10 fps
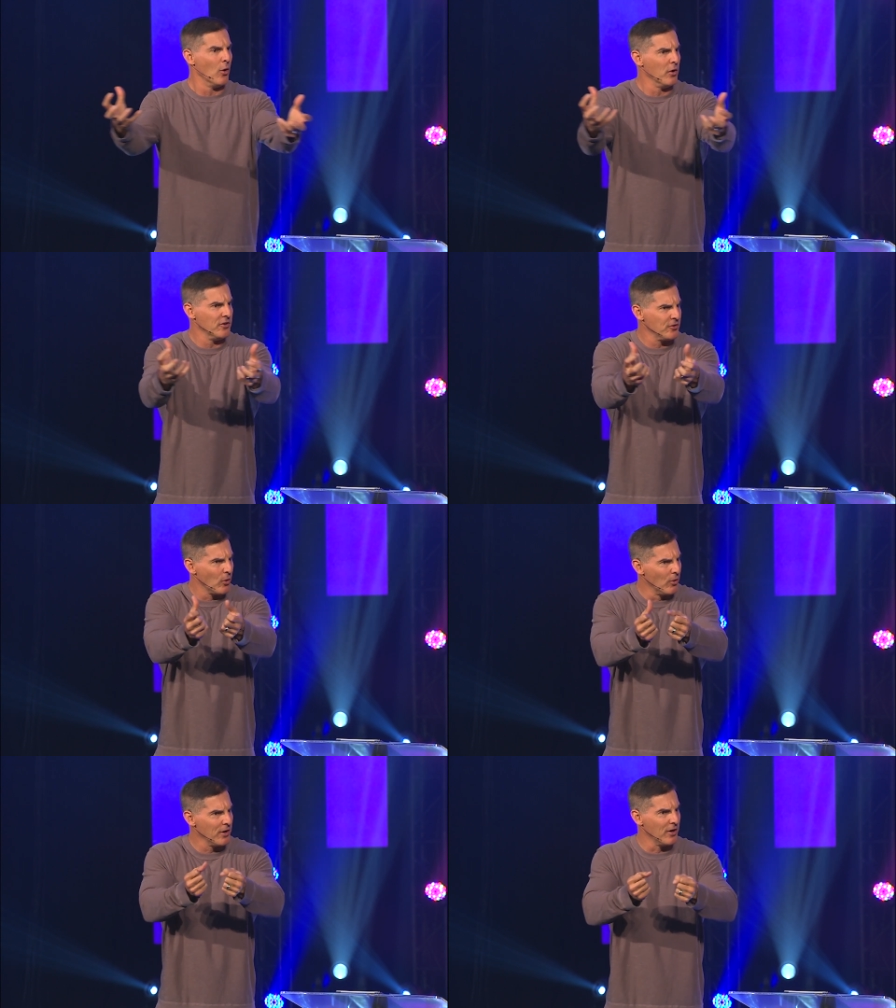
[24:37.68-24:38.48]
Or did you
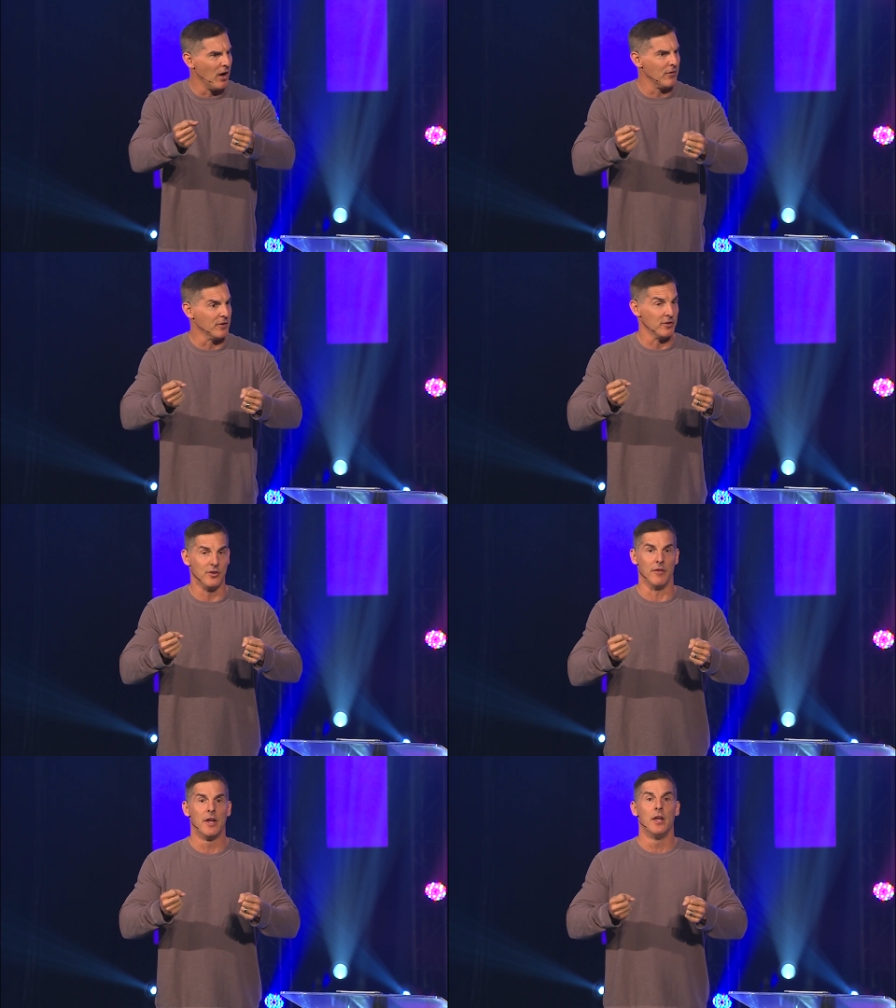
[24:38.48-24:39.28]
hoard it all for
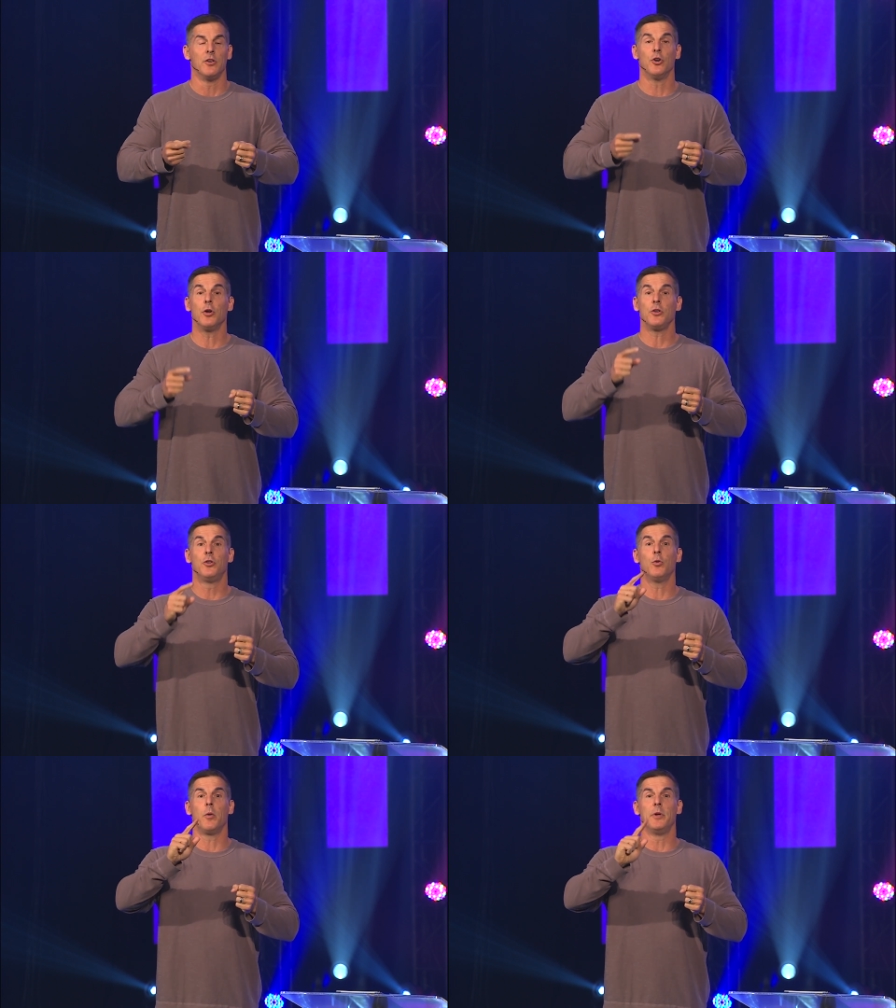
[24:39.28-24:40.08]
yourself? You'll,
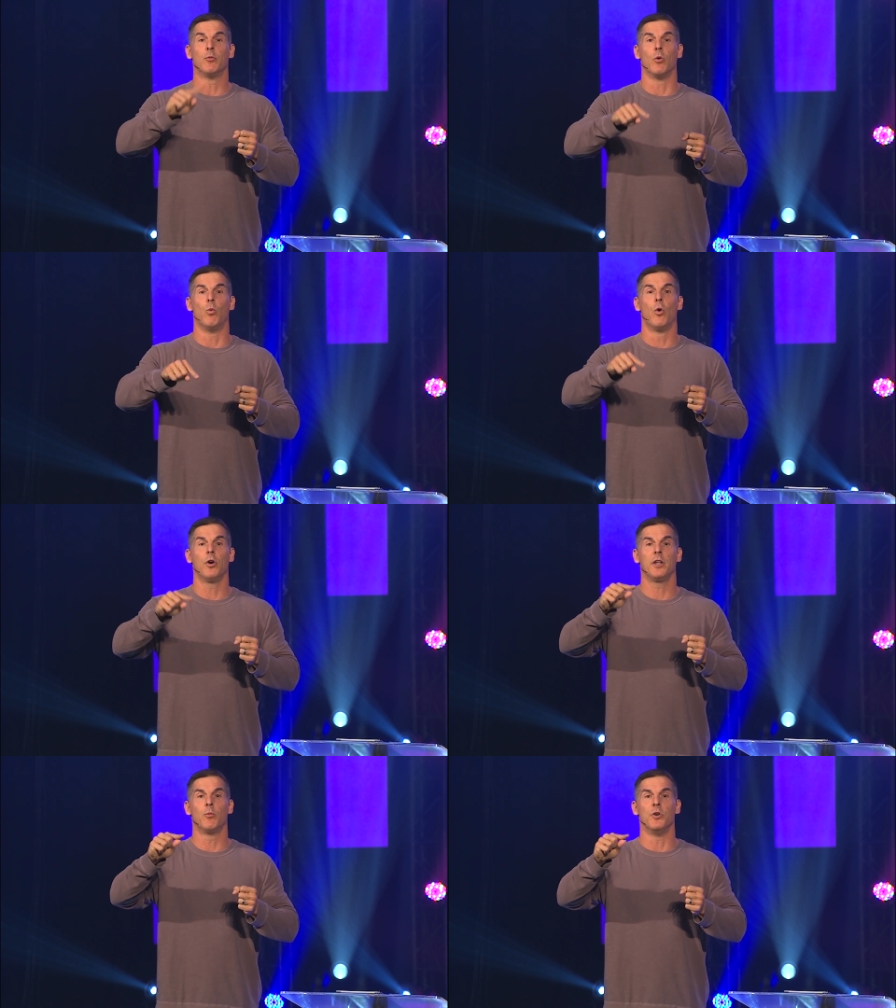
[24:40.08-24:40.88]
you will be
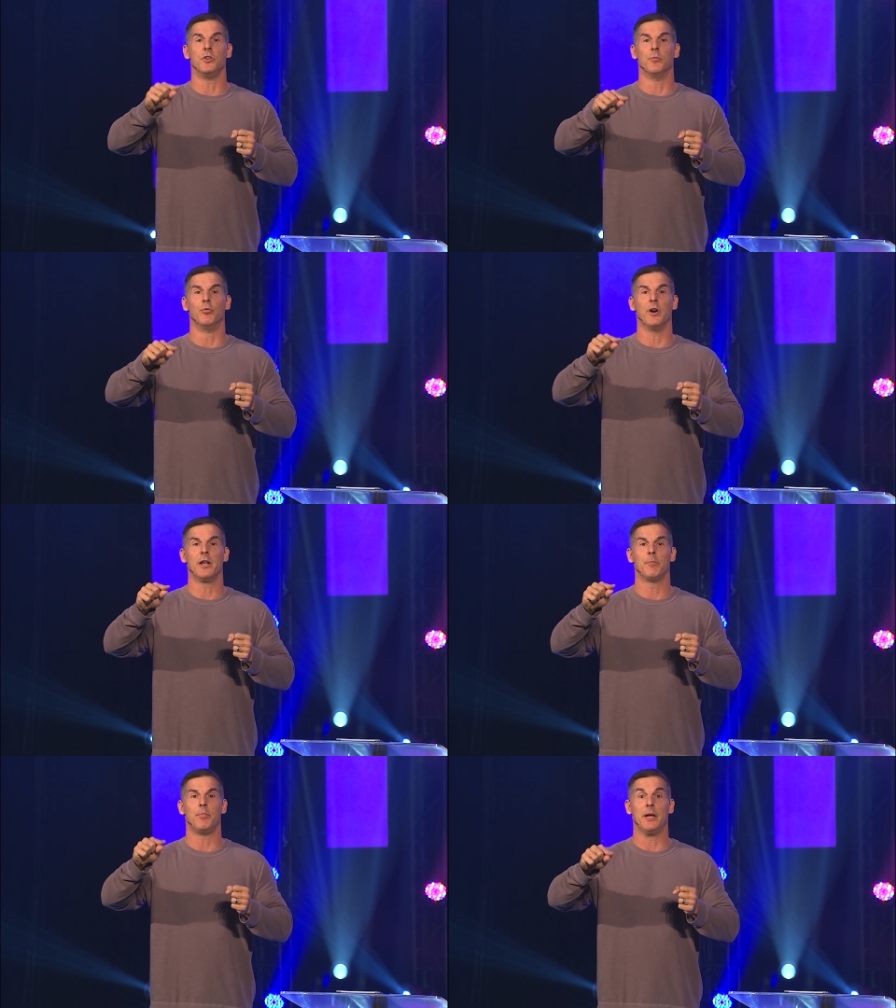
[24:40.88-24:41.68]
rewarded when you
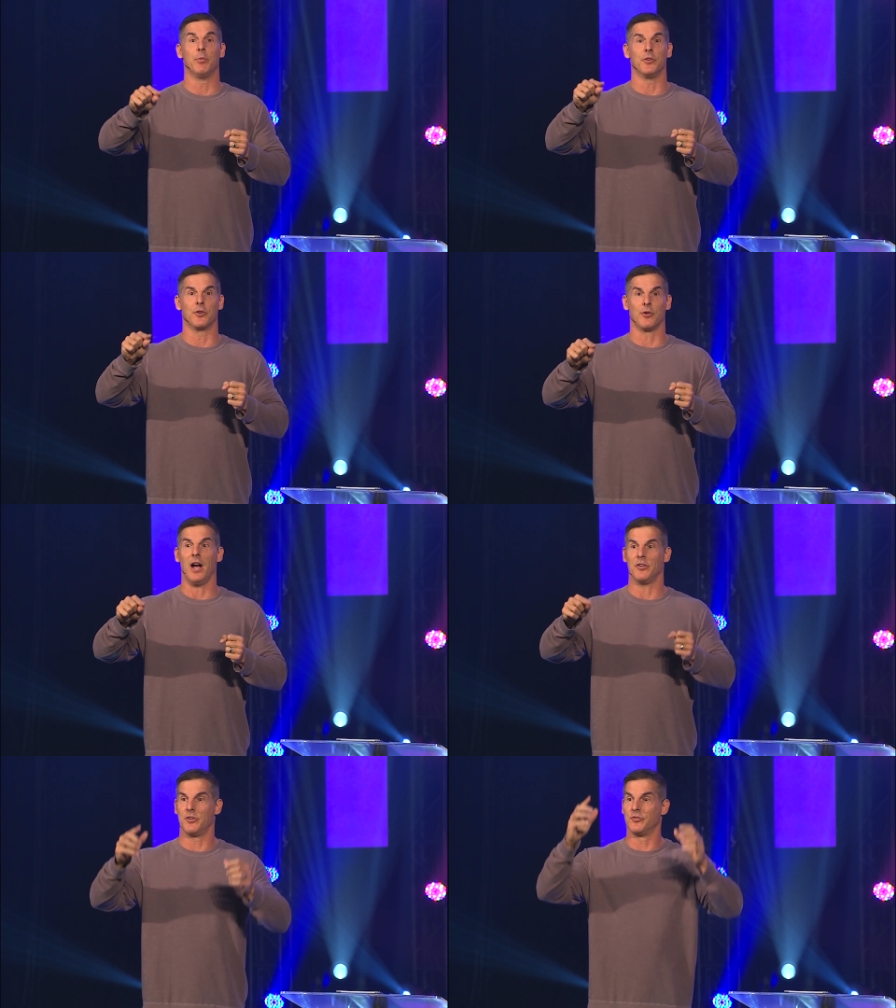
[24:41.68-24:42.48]
bring people to Christ.